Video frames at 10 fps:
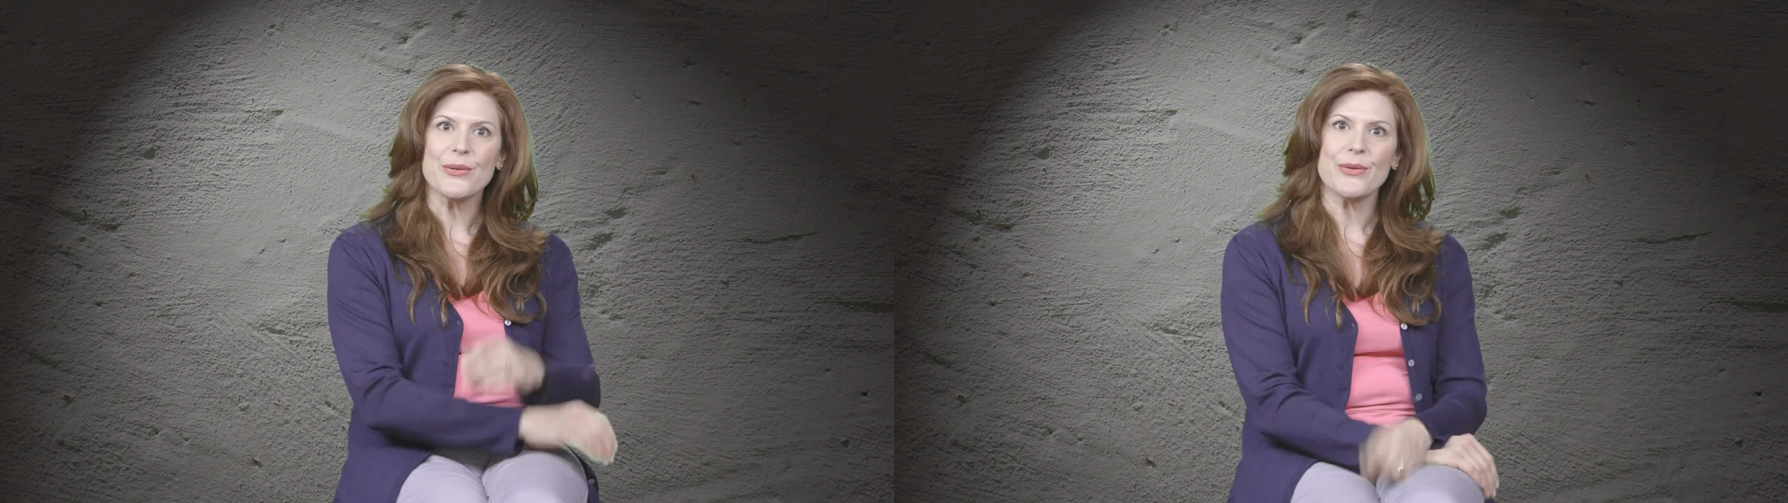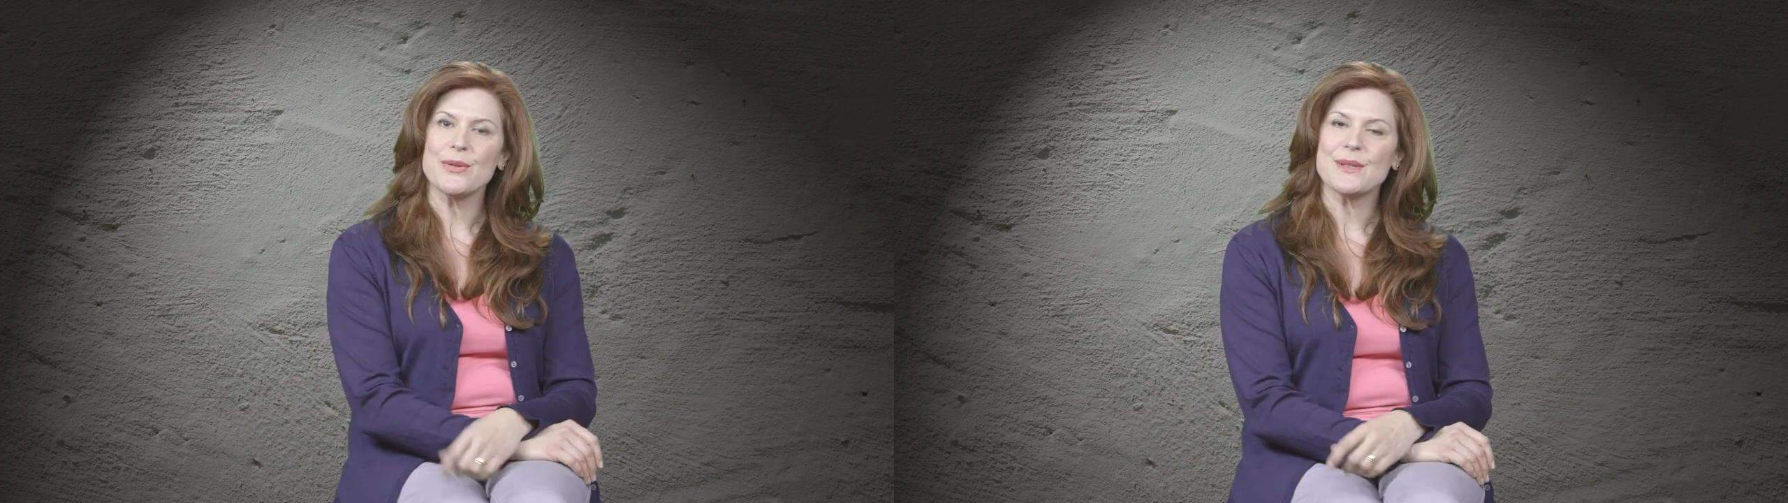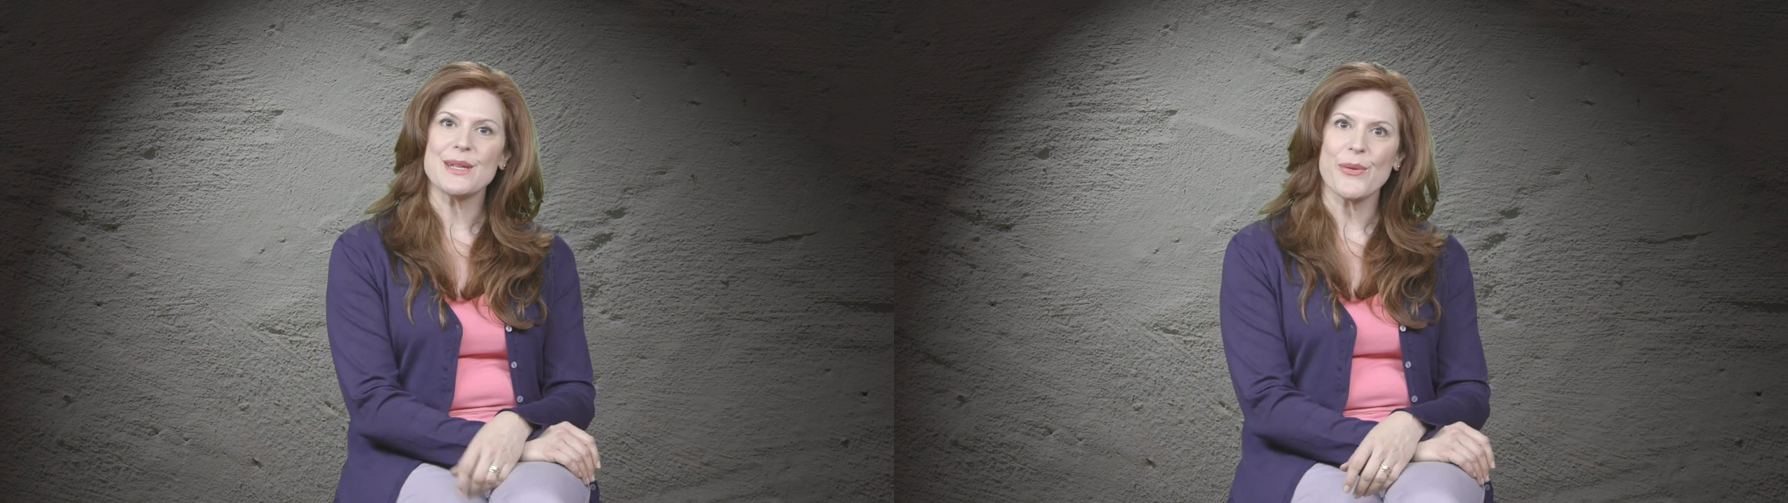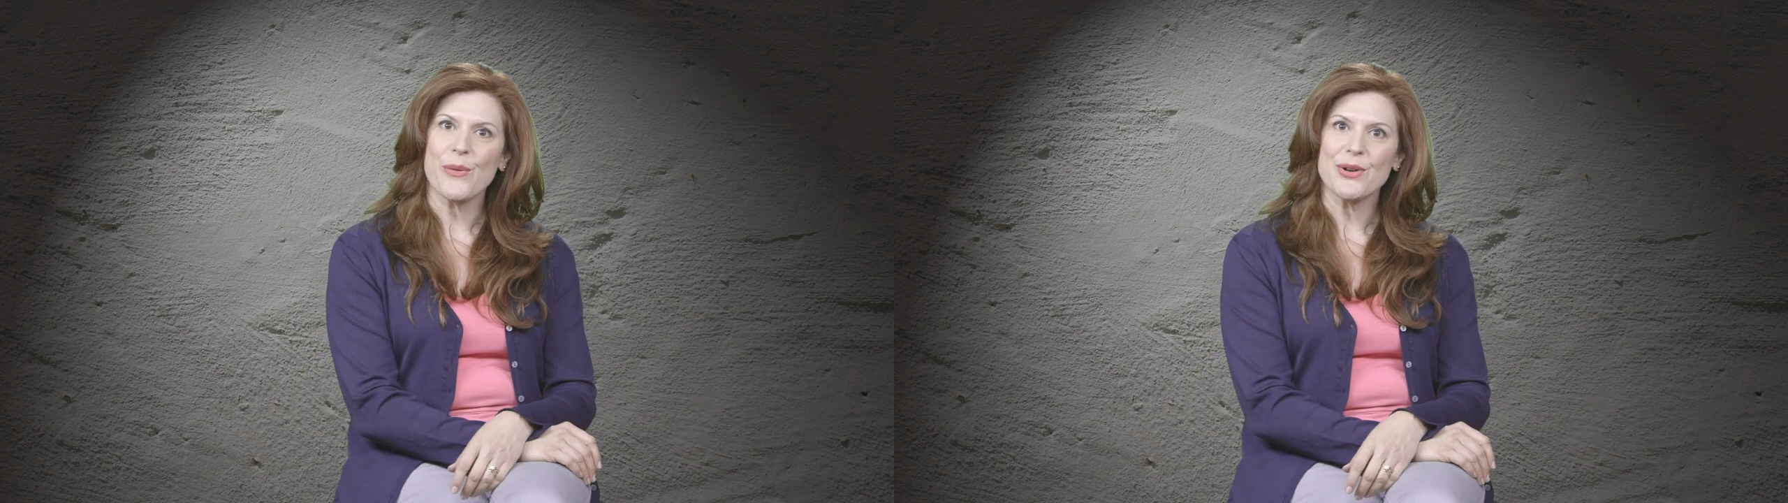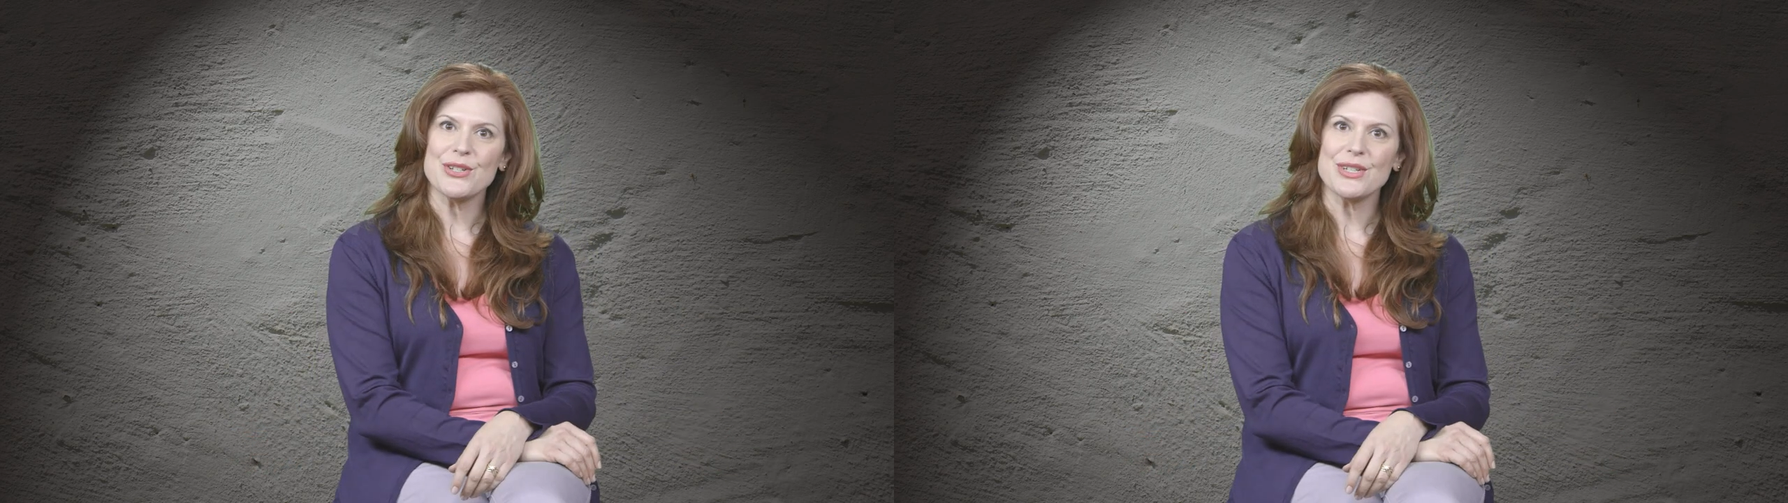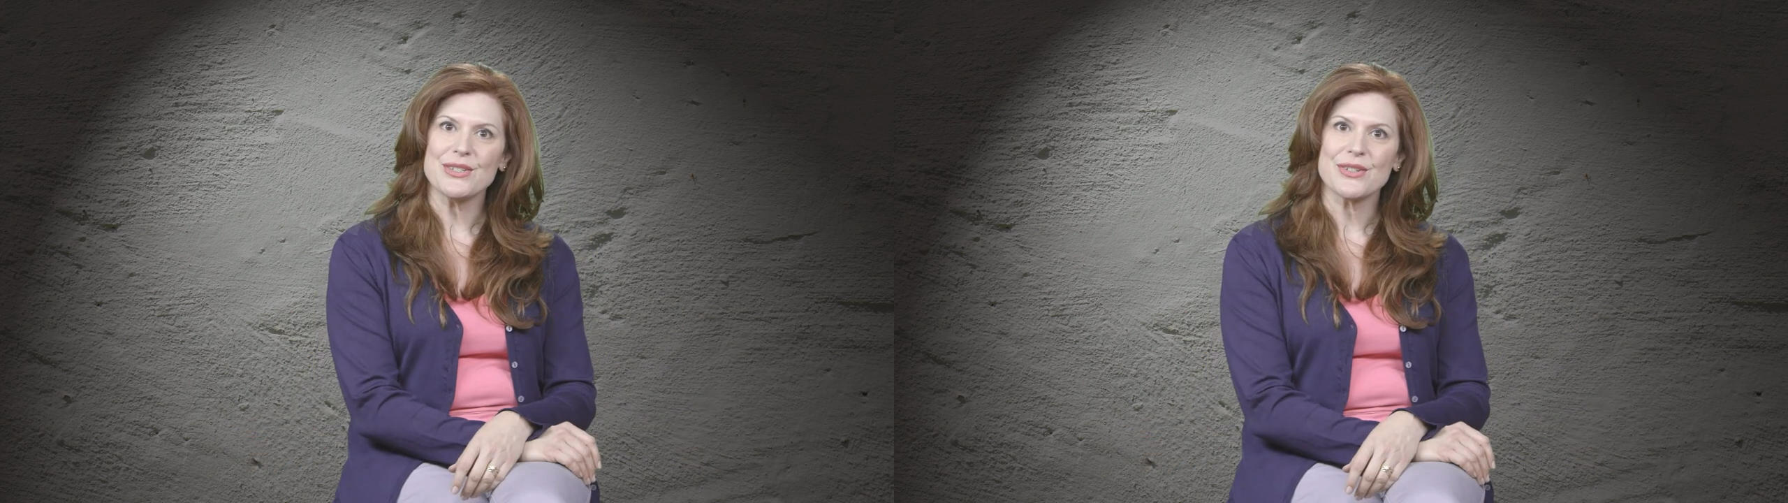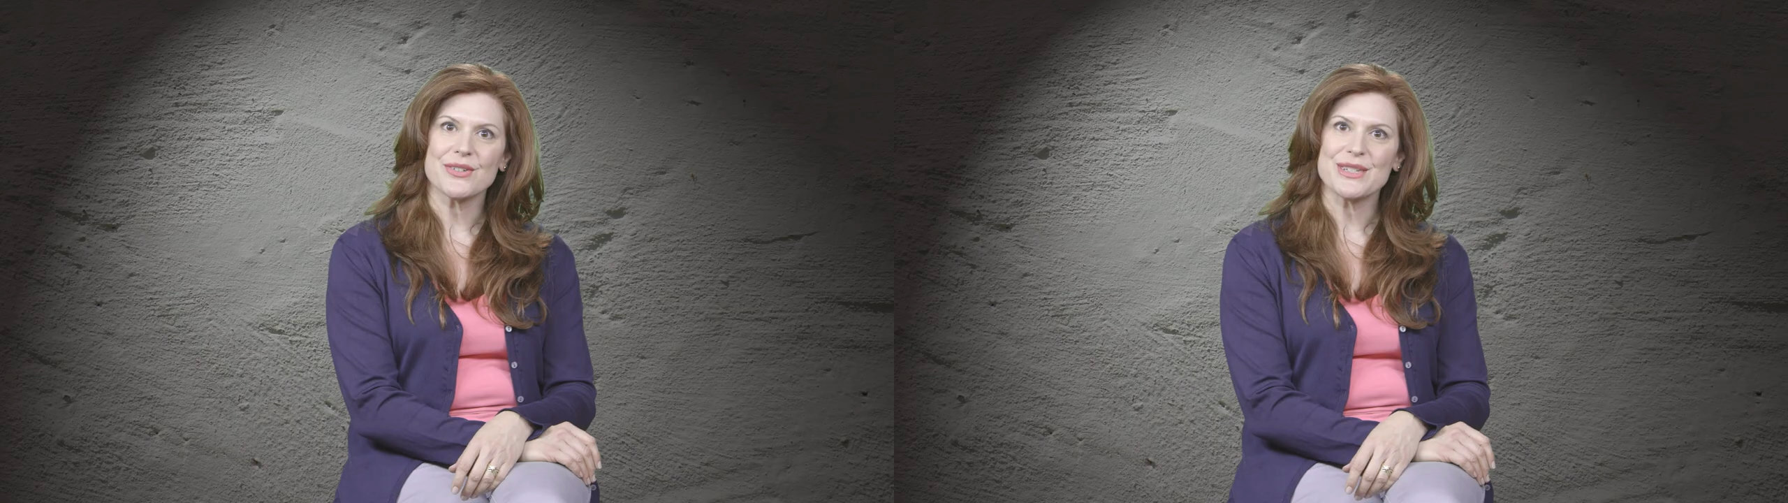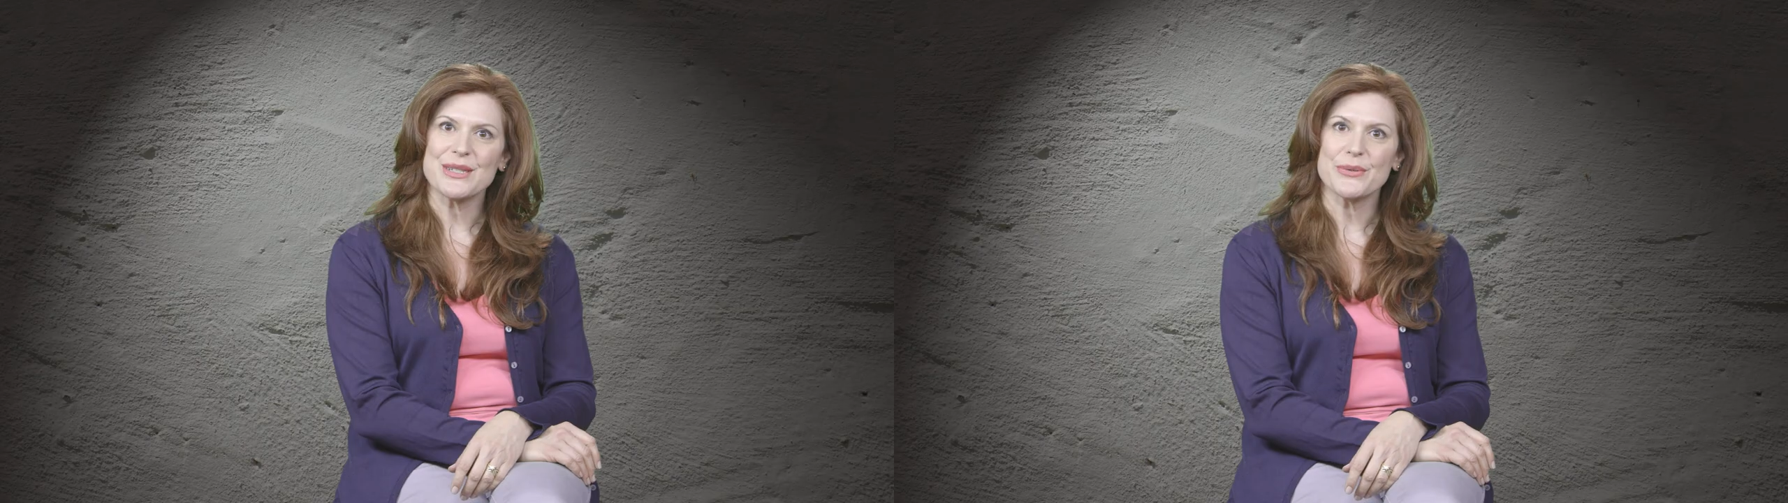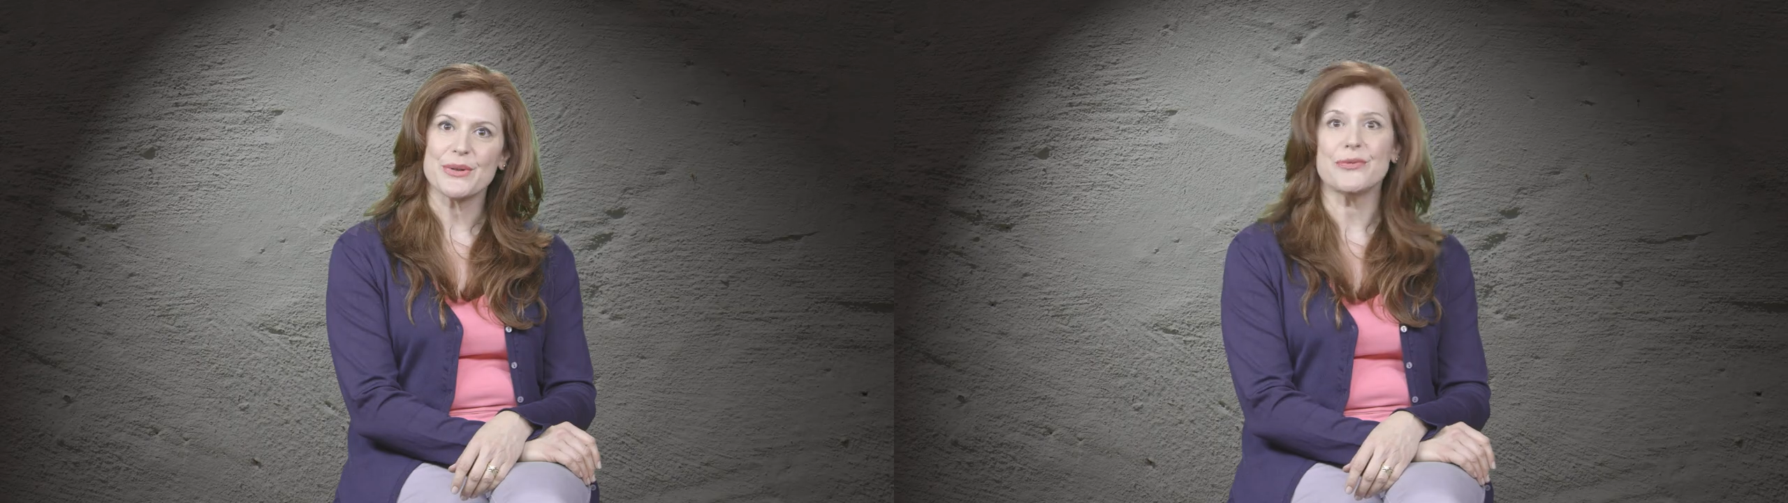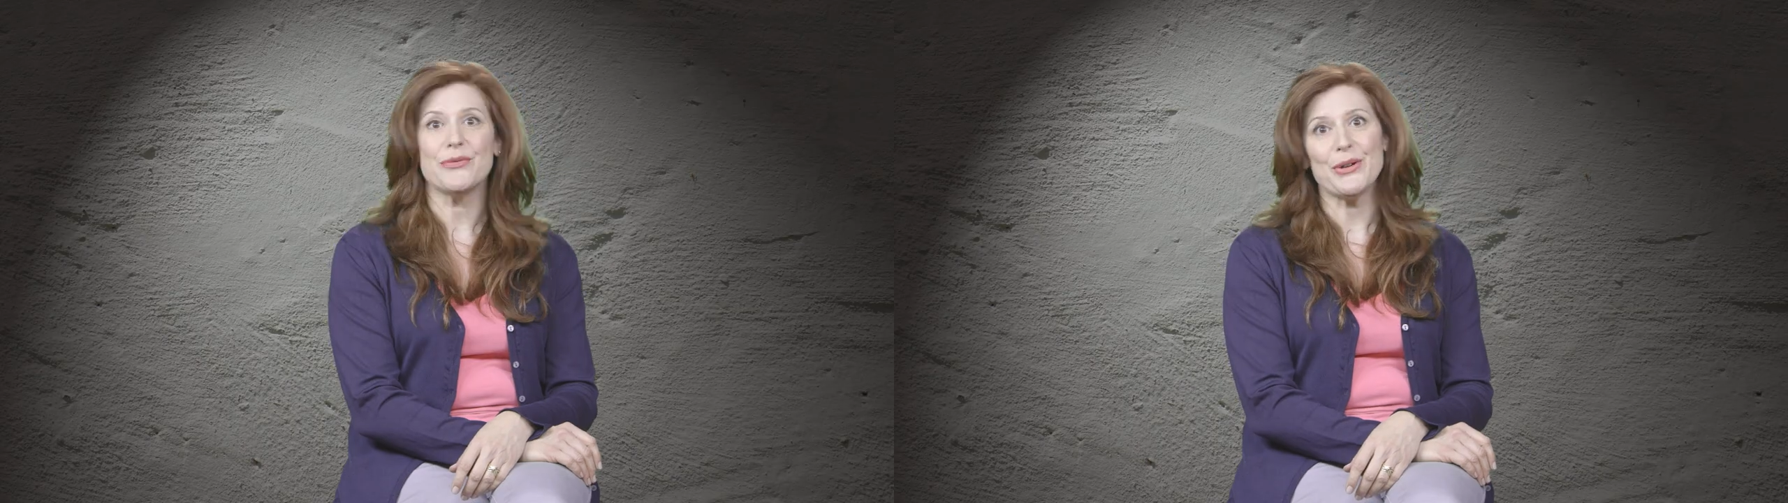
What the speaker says: Thursday orgy turned into a